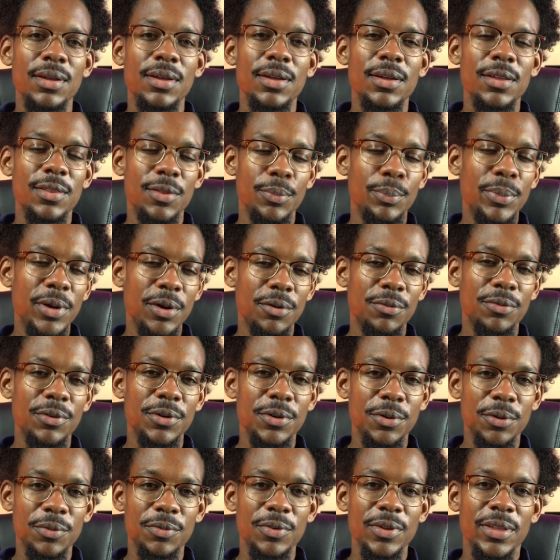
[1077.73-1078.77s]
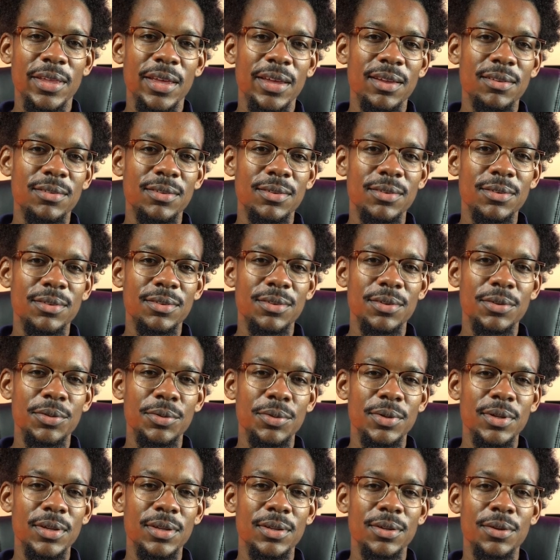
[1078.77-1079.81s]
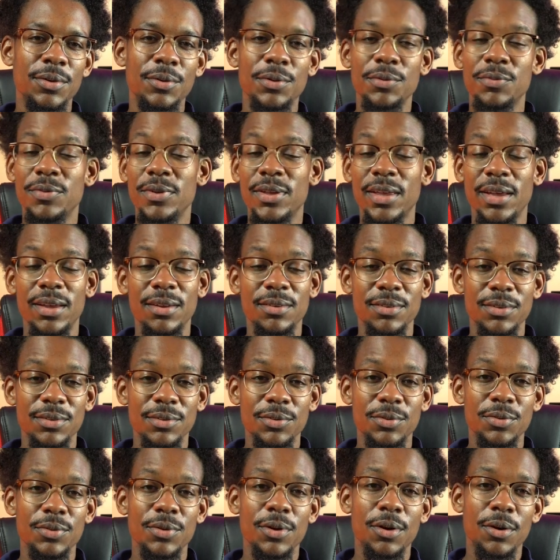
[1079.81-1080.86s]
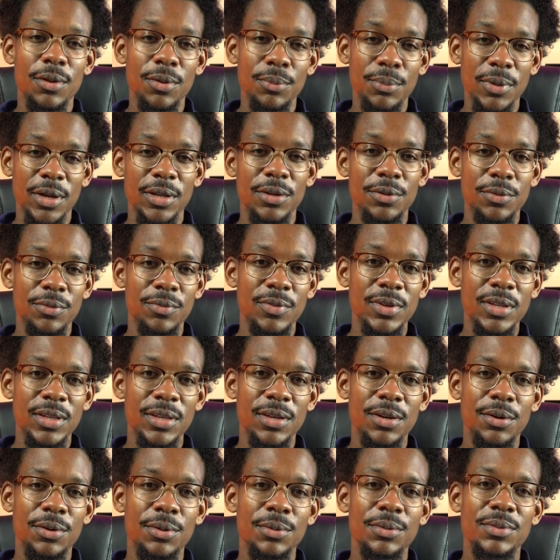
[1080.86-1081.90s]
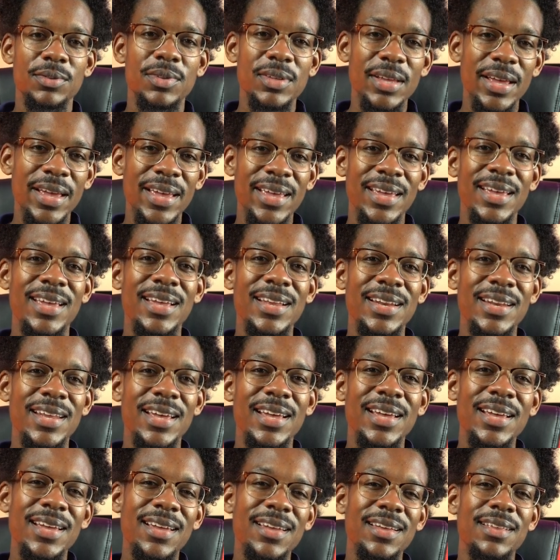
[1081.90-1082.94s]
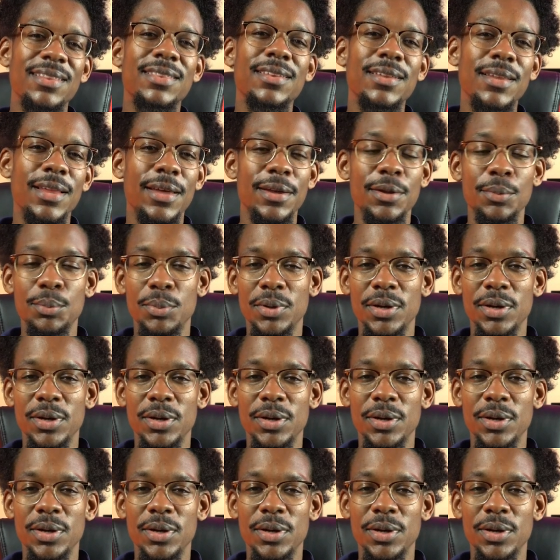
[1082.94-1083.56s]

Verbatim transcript: Hit the bell for notifications so you get notifications for all of my new videos and hit the like